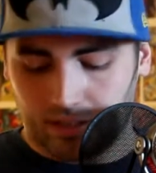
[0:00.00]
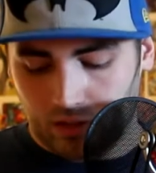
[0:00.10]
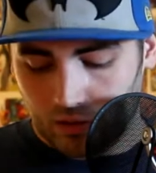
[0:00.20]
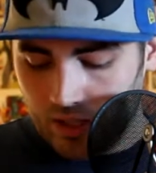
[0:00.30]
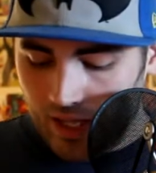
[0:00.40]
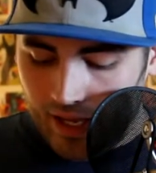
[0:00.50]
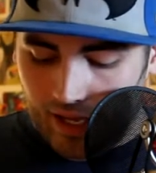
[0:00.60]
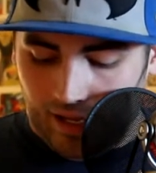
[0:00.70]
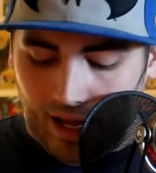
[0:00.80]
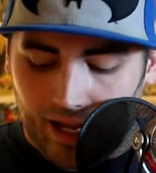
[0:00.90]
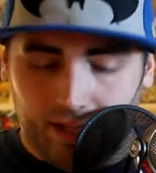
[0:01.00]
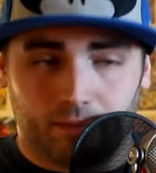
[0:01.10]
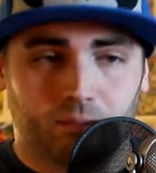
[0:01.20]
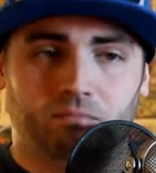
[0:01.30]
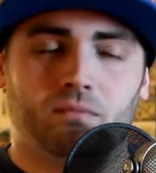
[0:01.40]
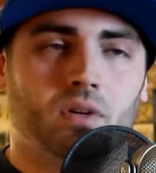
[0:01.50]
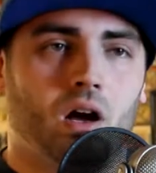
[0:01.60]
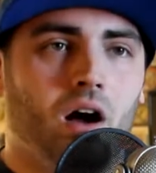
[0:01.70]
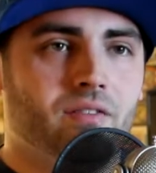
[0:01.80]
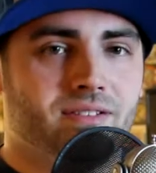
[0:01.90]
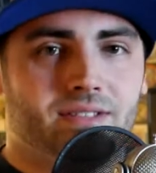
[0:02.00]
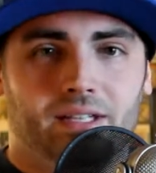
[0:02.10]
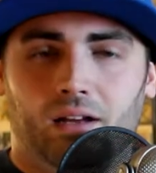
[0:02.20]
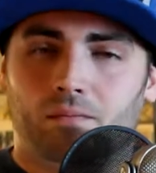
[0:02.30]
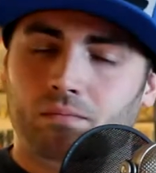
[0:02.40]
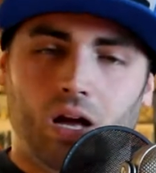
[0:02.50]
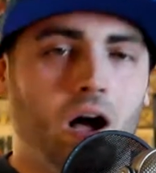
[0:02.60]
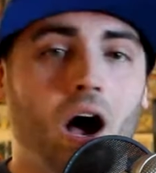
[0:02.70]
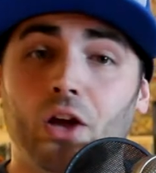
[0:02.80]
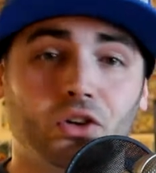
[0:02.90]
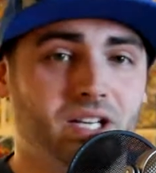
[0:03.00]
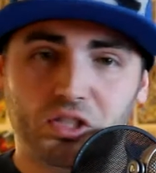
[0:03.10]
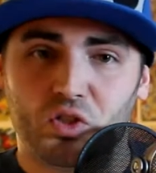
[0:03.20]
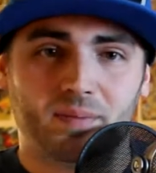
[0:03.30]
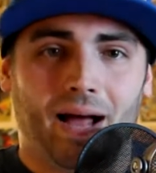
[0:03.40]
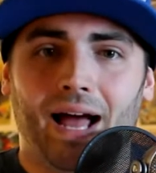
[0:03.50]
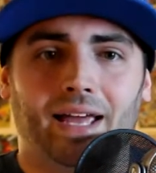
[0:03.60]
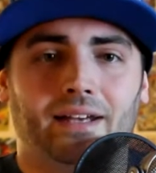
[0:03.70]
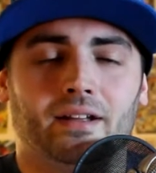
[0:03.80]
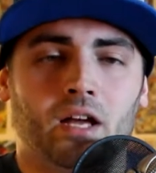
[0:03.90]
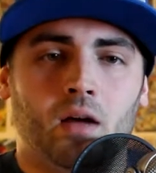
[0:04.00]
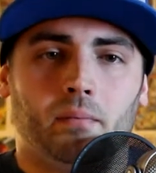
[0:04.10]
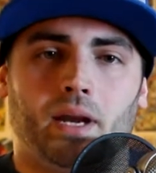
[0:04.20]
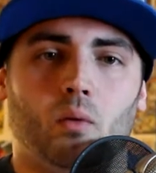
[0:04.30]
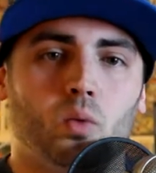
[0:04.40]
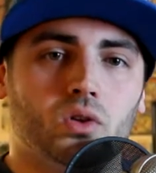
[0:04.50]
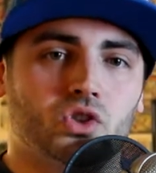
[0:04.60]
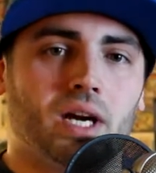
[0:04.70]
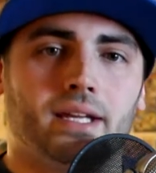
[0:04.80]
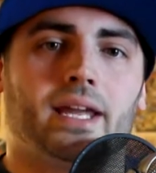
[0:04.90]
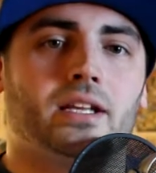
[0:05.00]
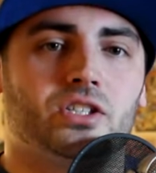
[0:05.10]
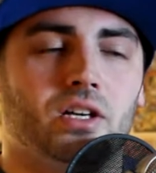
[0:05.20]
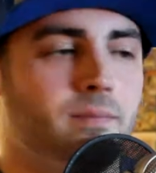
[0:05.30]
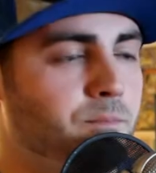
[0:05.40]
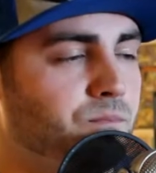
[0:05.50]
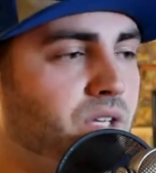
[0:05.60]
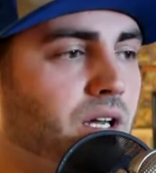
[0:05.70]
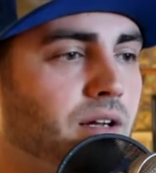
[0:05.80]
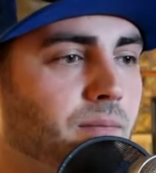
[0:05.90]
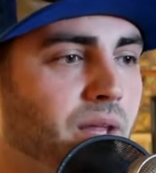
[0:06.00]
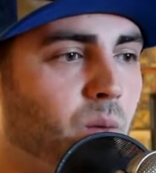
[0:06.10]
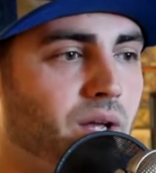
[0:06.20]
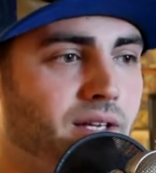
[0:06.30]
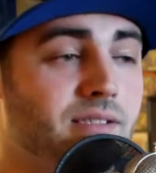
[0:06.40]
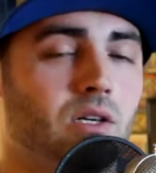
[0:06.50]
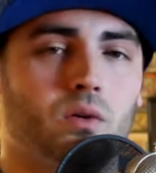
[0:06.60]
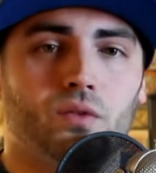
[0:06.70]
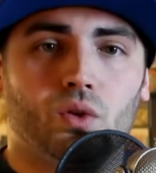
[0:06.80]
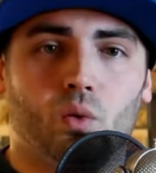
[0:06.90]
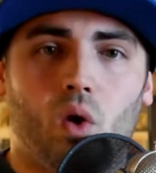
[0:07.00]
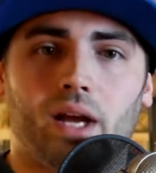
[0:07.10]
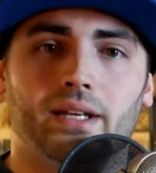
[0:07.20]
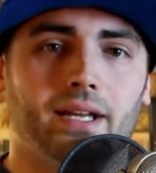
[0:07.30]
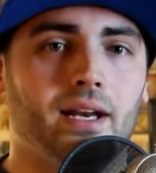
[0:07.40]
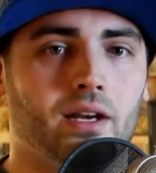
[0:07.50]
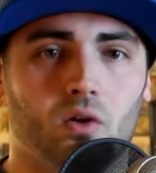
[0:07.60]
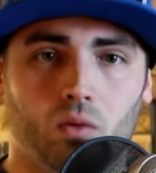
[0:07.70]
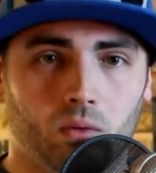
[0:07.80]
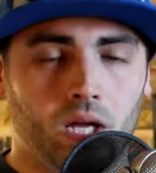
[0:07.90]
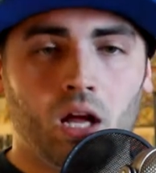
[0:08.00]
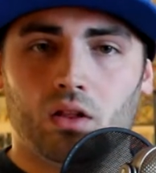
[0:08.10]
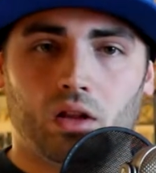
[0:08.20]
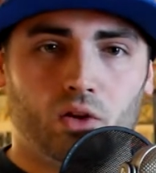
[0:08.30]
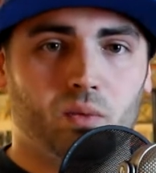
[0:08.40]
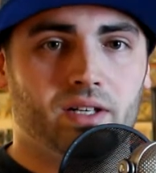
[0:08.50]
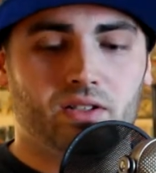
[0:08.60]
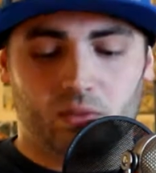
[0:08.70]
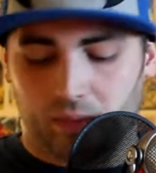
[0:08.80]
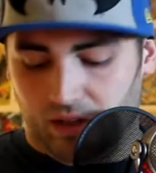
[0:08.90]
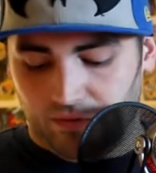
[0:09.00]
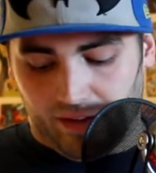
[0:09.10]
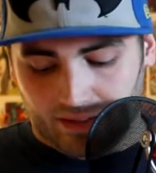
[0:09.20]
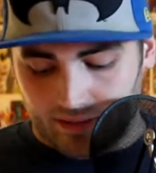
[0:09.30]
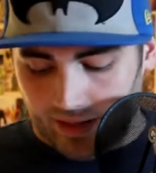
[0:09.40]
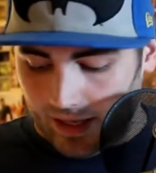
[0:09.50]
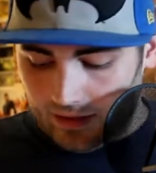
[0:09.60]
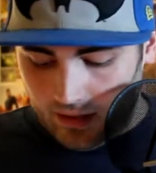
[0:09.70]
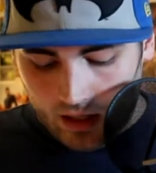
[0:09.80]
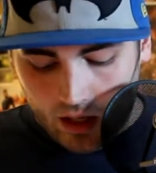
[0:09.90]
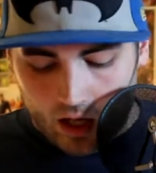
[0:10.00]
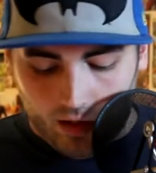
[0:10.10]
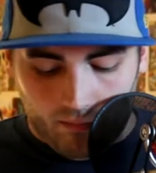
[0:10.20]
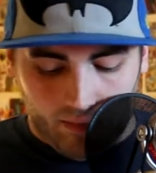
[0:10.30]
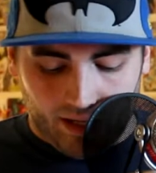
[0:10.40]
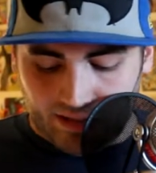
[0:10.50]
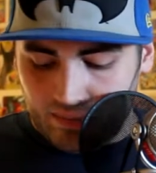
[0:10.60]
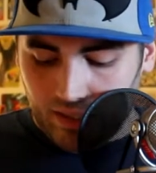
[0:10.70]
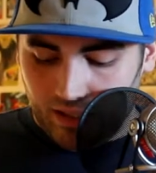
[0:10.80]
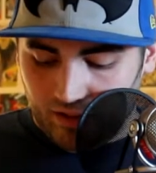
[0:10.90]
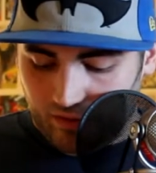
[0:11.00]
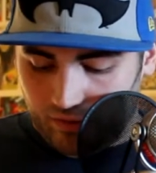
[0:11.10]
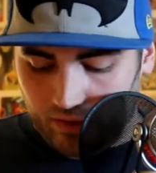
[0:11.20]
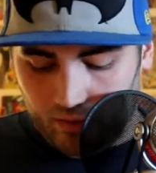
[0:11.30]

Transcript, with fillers: ago, and I am obviously a hundred issues behind, but I will try to catch up. Um, that way, I can start reviewing The Walking Dead. I know a lot of readers are big fans of that. Um, and speaking of